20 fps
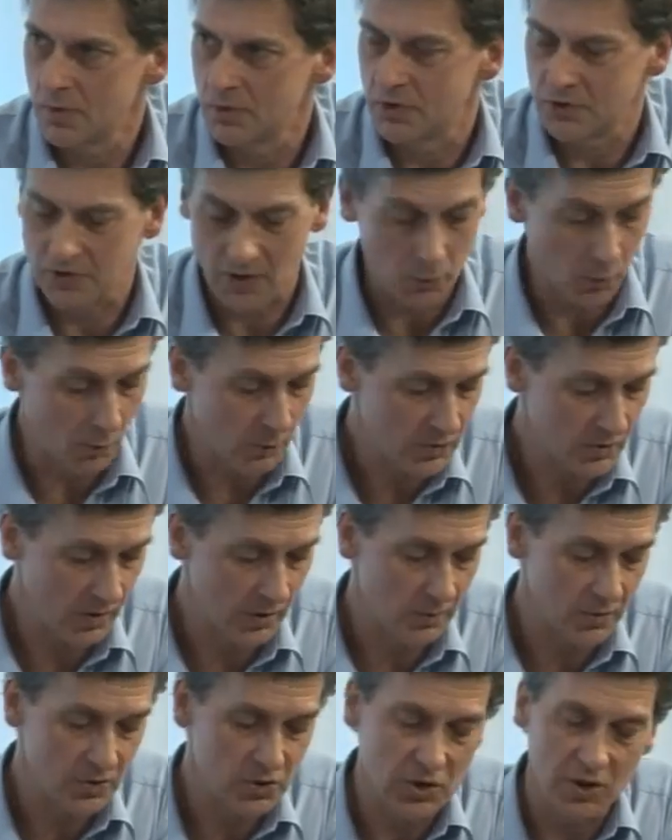decide what we're
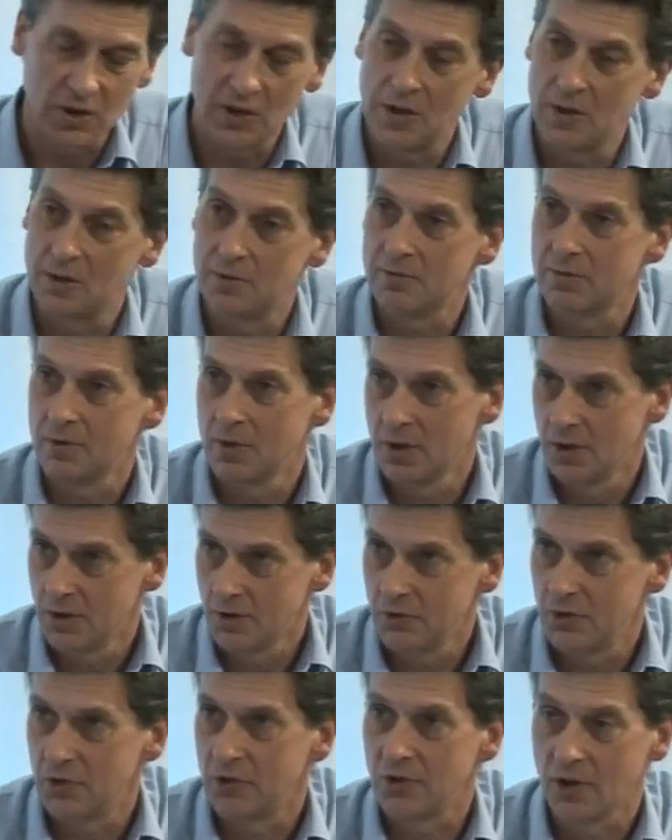trying to achieve,
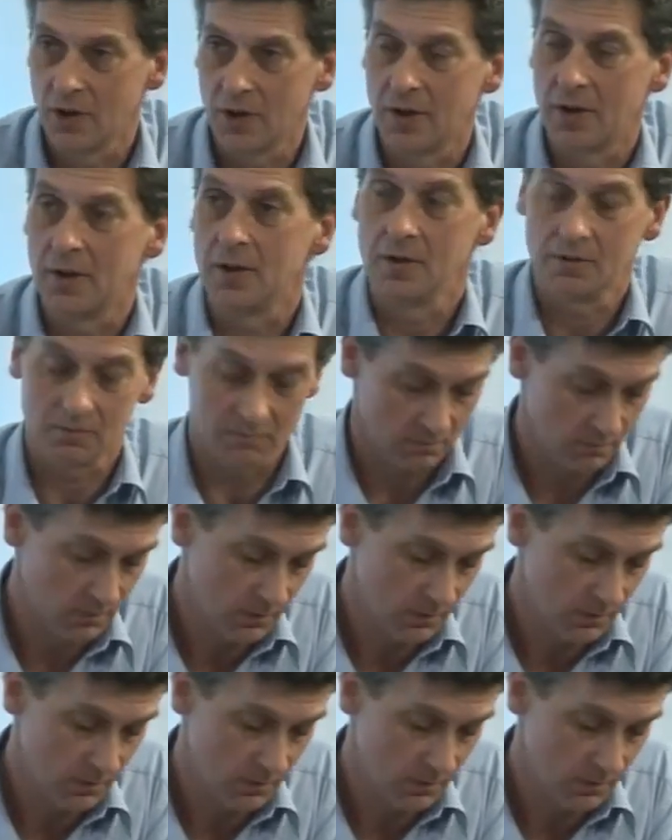design it,